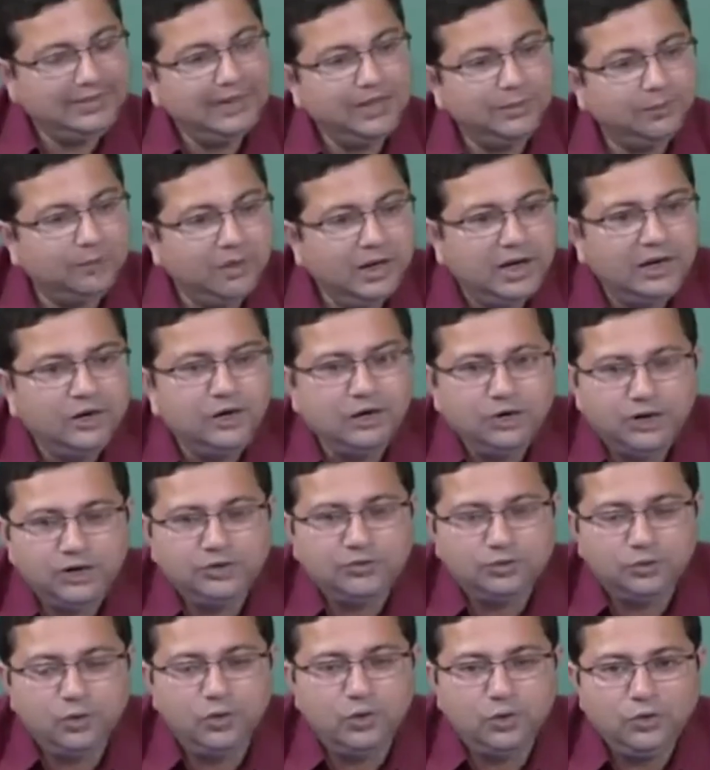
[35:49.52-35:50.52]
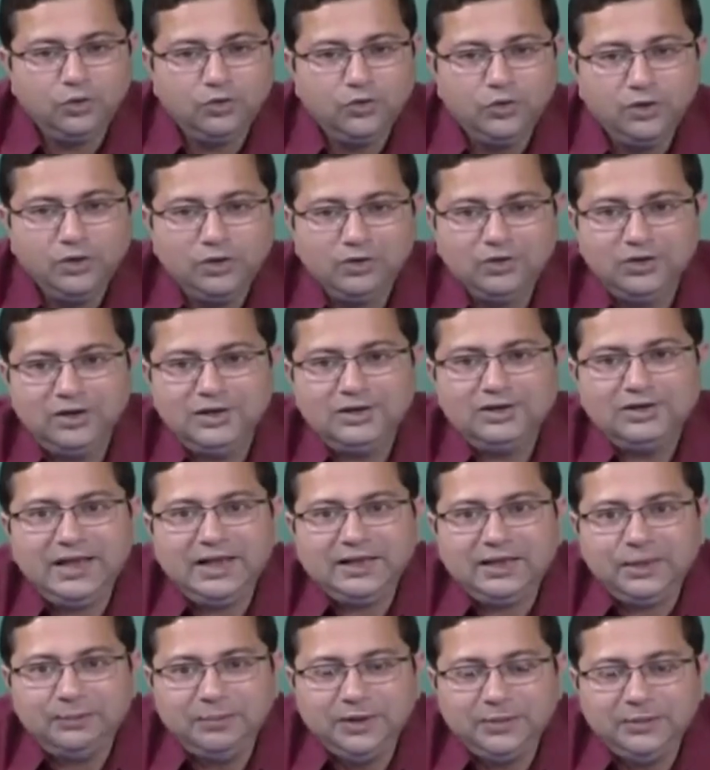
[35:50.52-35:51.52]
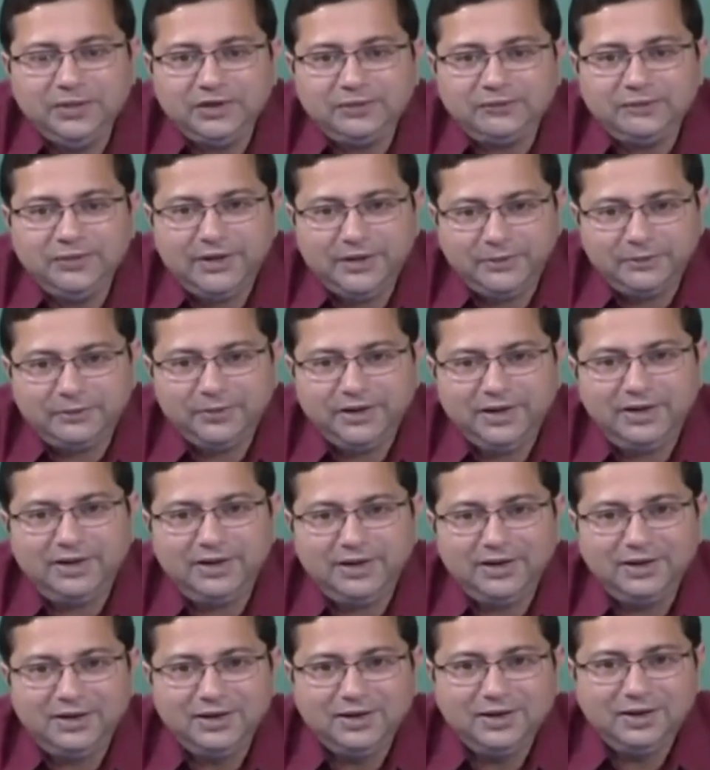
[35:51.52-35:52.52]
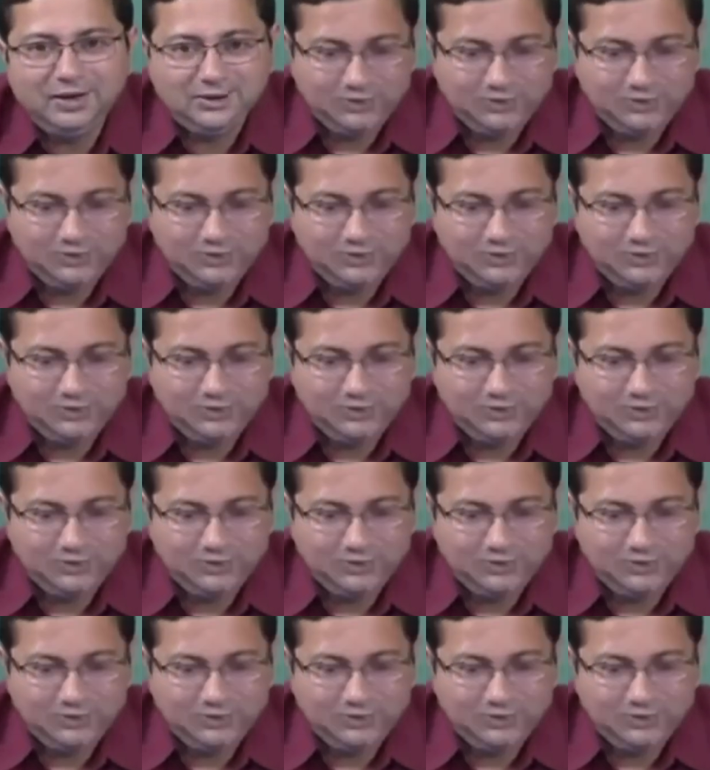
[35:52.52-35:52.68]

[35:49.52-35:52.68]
it can burn on its own. So, it is like a premix flame, right.